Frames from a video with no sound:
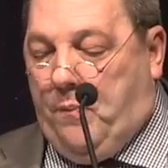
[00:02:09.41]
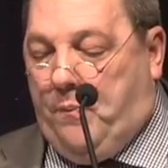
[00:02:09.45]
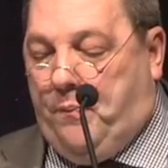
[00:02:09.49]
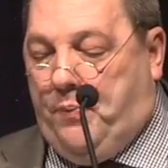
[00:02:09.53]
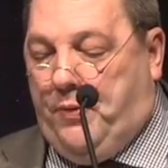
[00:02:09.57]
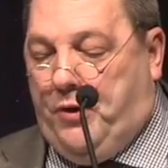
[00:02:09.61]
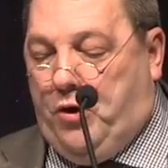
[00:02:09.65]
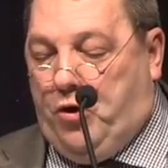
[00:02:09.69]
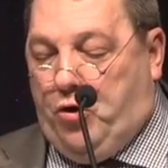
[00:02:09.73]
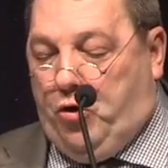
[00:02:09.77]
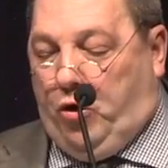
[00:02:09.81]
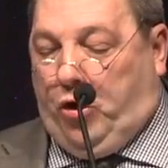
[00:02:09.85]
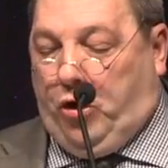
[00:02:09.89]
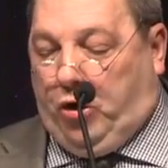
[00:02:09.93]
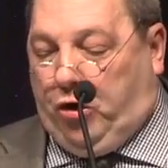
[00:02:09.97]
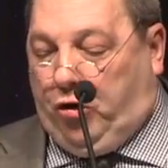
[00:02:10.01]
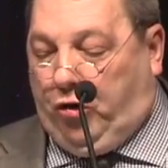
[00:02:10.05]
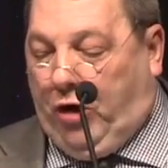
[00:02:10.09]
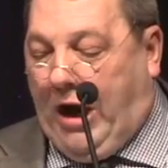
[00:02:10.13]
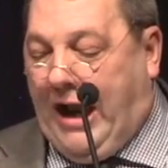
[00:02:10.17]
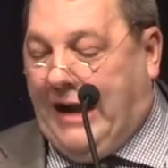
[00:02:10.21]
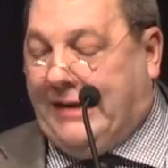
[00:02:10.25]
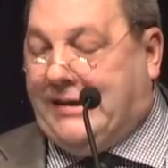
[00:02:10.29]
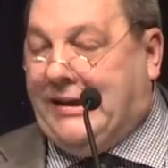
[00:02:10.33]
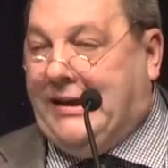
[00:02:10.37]

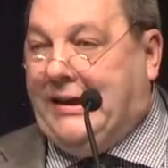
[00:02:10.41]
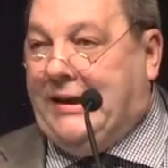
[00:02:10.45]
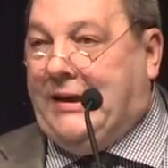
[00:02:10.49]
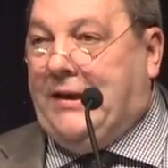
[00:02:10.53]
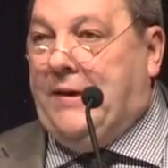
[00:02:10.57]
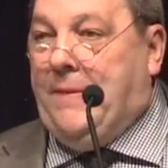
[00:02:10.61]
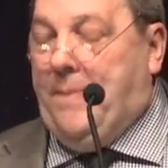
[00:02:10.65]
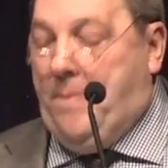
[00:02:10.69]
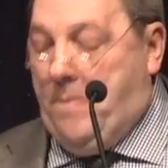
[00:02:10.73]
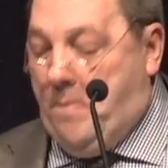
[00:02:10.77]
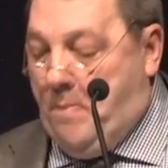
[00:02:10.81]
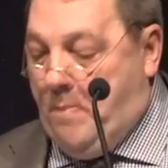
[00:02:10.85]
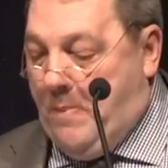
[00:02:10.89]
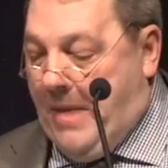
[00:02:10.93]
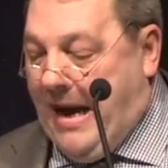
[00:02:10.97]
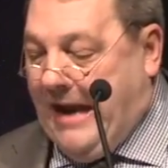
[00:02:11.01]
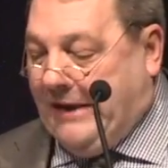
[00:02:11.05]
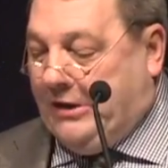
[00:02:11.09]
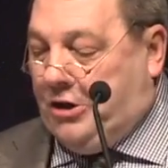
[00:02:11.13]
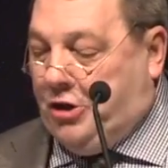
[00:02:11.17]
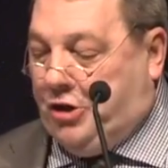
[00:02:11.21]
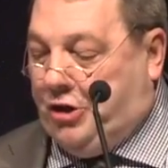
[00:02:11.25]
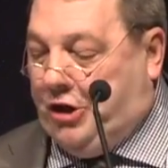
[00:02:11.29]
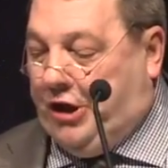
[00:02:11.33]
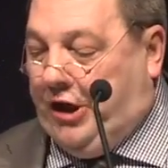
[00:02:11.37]
bureaucratic,
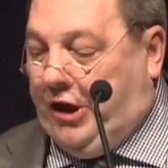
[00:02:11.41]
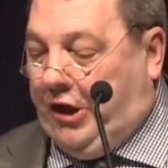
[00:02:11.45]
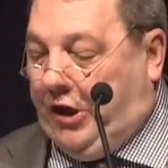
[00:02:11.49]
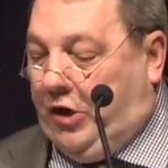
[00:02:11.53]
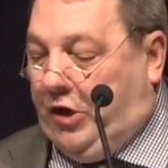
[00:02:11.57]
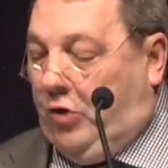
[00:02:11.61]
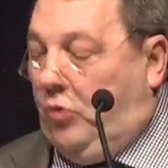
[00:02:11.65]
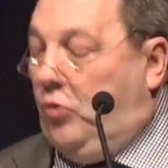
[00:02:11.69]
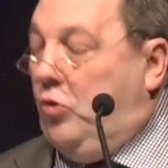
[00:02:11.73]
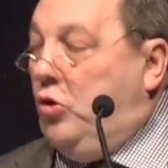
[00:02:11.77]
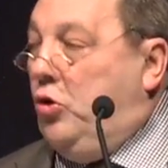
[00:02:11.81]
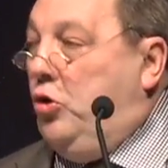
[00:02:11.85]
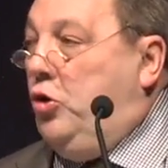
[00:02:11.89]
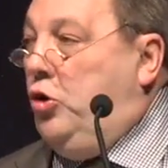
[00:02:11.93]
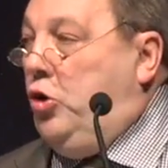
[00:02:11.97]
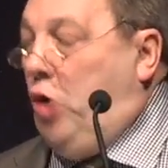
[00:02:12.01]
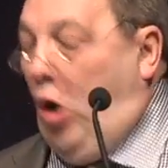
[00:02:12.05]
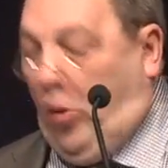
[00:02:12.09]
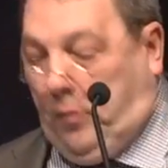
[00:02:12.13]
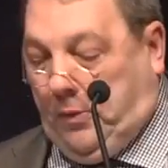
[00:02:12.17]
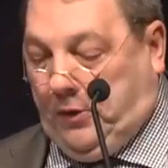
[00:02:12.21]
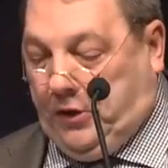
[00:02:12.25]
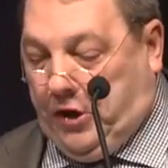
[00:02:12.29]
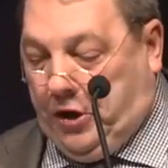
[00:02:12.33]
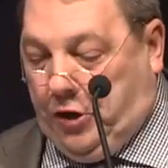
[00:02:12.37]
managerial
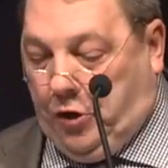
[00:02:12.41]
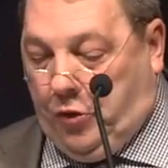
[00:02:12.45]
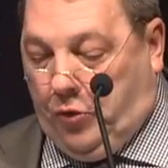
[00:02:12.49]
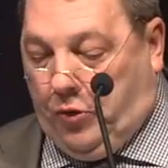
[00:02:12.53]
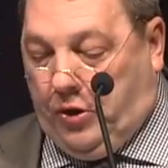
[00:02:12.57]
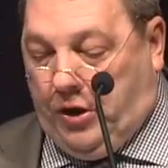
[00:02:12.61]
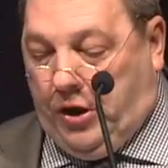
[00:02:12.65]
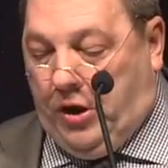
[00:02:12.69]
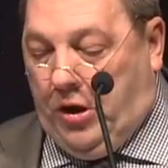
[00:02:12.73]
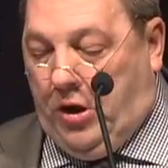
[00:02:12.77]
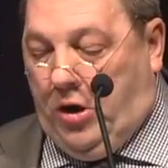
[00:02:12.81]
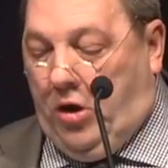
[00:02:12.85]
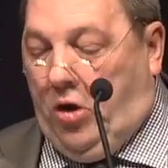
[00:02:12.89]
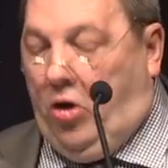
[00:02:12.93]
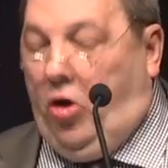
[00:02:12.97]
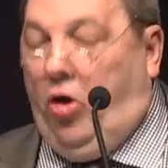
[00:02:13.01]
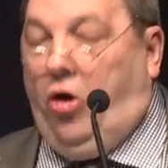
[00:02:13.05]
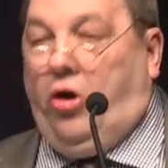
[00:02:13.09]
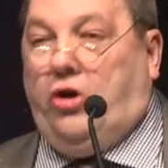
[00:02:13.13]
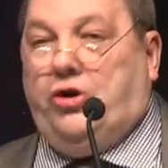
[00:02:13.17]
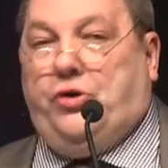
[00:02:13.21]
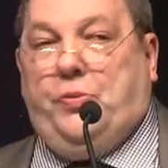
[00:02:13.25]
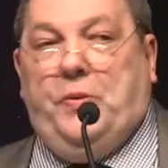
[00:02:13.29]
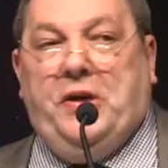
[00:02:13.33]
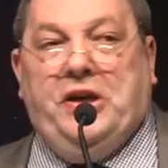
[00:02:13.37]
gobbledygook,
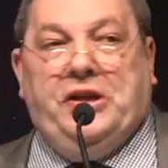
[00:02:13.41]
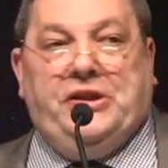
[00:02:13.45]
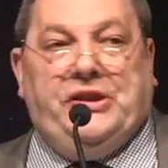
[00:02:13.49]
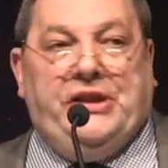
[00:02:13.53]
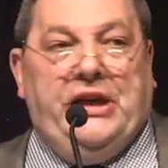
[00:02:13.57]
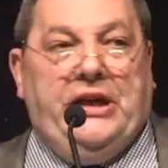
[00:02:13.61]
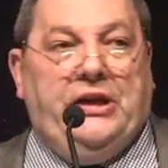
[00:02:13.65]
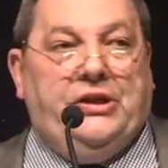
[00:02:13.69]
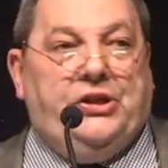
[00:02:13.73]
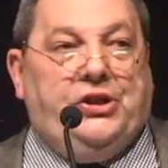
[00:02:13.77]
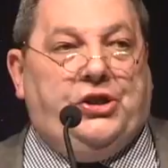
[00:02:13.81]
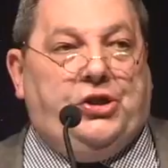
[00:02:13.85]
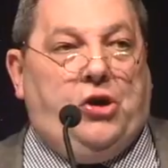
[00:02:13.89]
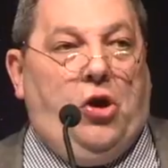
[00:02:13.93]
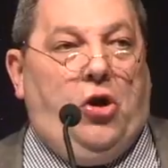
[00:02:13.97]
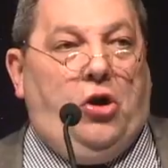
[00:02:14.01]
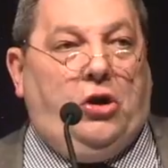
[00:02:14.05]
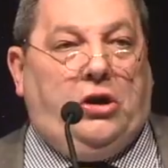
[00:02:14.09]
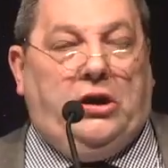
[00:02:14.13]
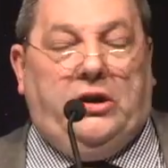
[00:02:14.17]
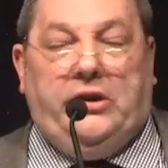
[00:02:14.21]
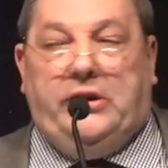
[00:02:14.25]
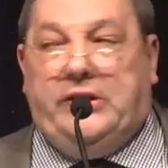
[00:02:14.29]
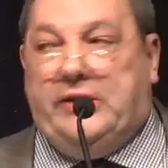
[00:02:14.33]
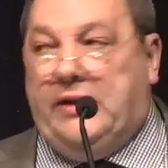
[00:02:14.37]
or as we say in
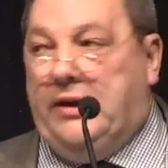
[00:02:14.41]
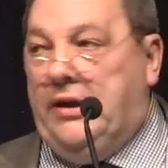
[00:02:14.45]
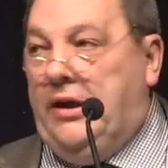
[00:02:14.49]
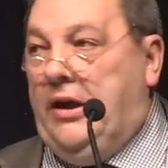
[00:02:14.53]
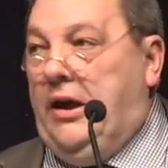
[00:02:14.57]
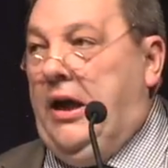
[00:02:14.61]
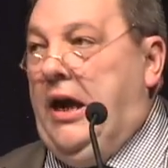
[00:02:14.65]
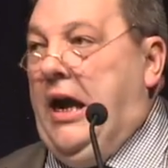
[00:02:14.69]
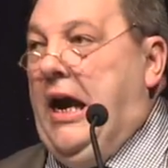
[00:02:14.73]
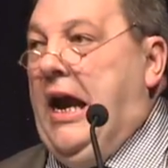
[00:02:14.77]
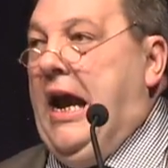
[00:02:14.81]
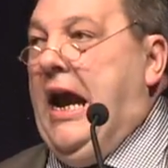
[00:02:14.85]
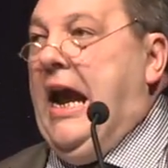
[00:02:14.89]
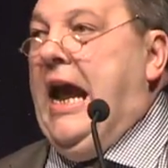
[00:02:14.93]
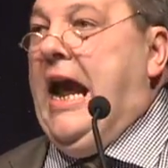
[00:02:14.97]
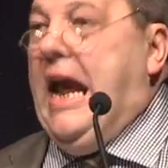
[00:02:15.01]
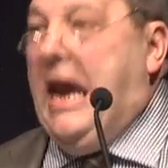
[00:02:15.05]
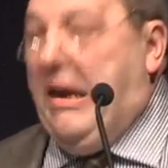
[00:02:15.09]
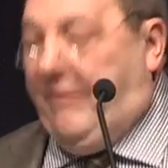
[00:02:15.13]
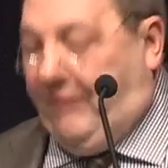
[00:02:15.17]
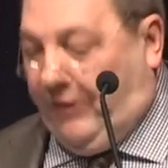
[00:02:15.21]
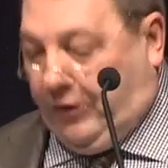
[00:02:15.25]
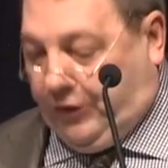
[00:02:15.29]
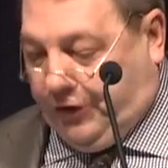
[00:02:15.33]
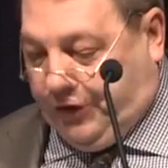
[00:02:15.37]
Scotland,
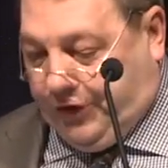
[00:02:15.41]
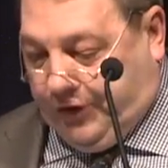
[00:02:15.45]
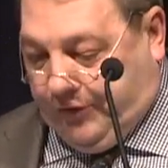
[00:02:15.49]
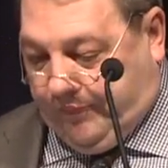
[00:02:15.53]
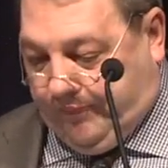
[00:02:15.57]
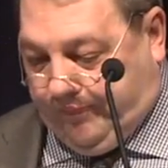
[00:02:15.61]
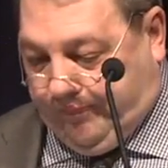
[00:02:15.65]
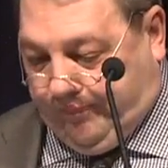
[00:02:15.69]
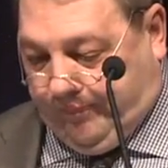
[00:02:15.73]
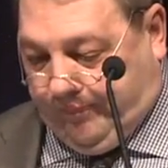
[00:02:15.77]
havers.